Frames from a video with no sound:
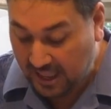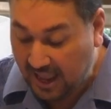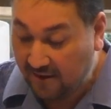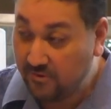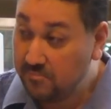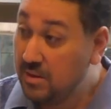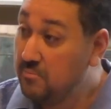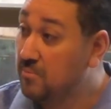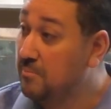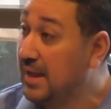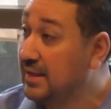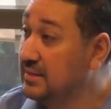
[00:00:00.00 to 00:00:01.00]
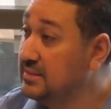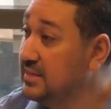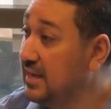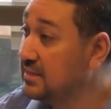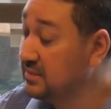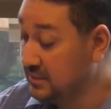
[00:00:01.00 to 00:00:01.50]
I remember back in
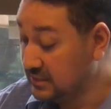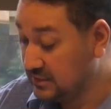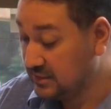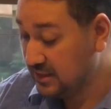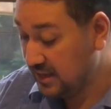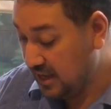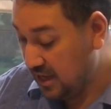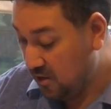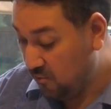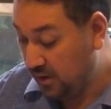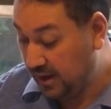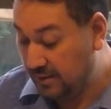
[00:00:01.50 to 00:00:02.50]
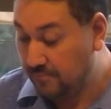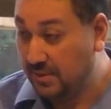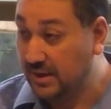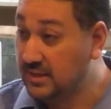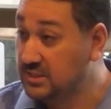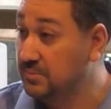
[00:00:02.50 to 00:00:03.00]
Texas when
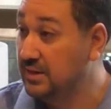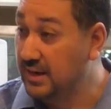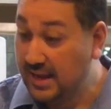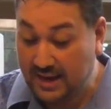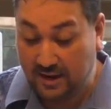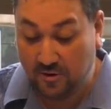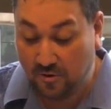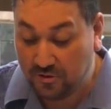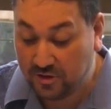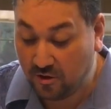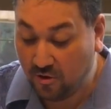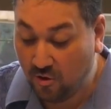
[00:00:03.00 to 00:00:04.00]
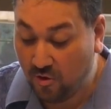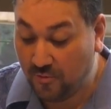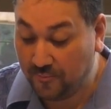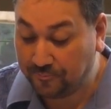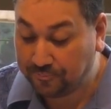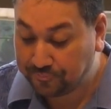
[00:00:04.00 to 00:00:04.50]
my husband and I owned our
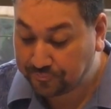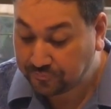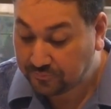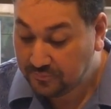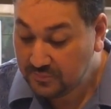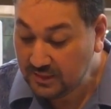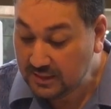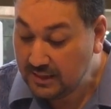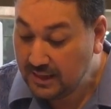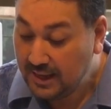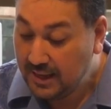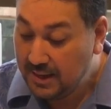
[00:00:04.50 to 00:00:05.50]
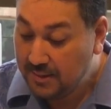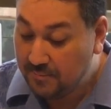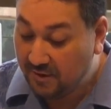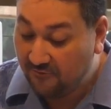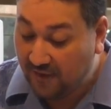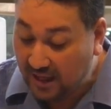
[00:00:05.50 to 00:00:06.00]
home,
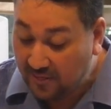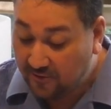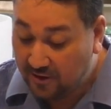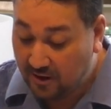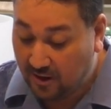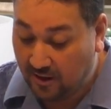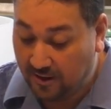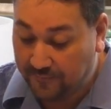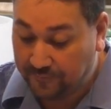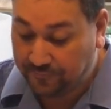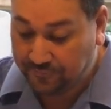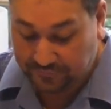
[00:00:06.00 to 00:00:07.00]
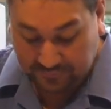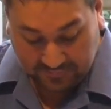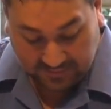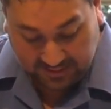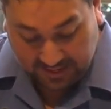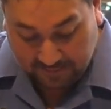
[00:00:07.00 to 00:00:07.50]
my father-in-law
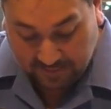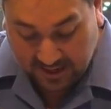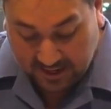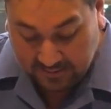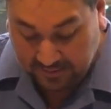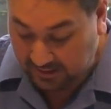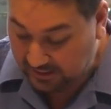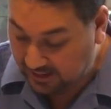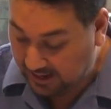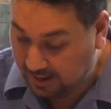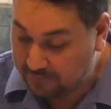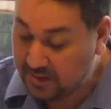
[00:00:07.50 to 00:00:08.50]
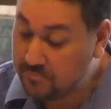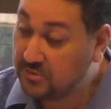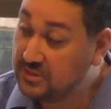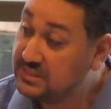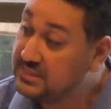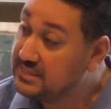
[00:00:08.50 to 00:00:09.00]
kept coming and being
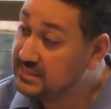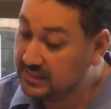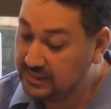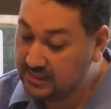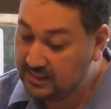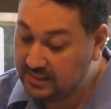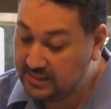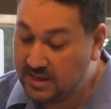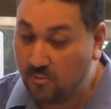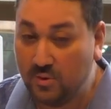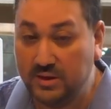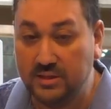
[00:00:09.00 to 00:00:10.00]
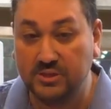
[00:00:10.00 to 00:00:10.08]
persistent that one of